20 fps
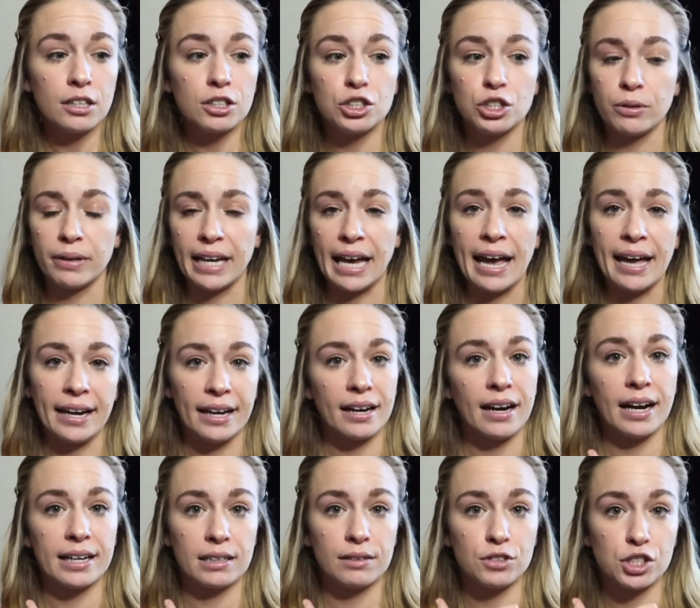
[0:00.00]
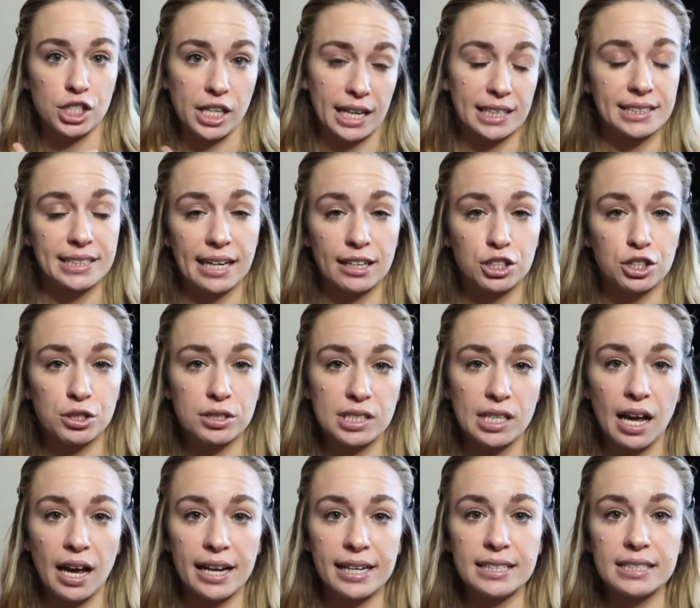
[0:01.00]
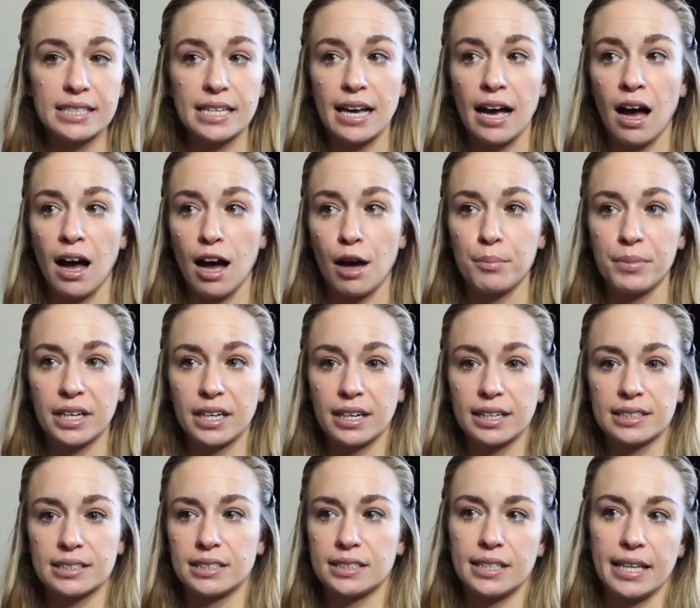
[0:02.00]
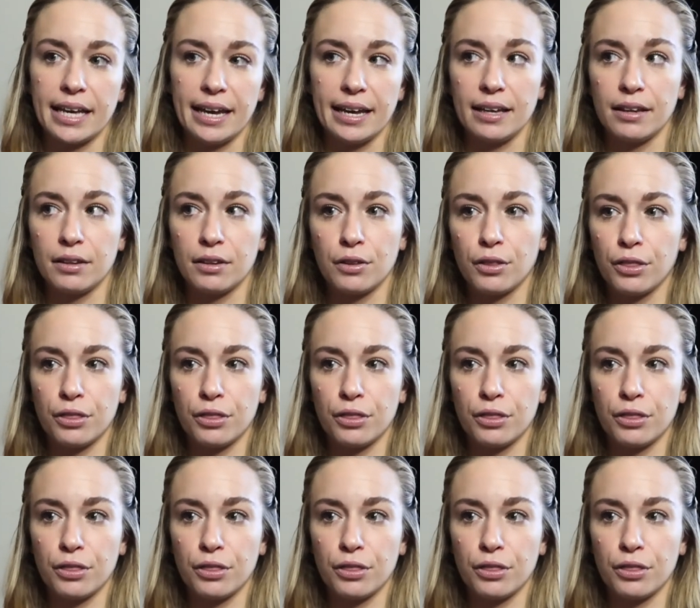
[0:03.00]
doing any kind of chest exercise um, because they,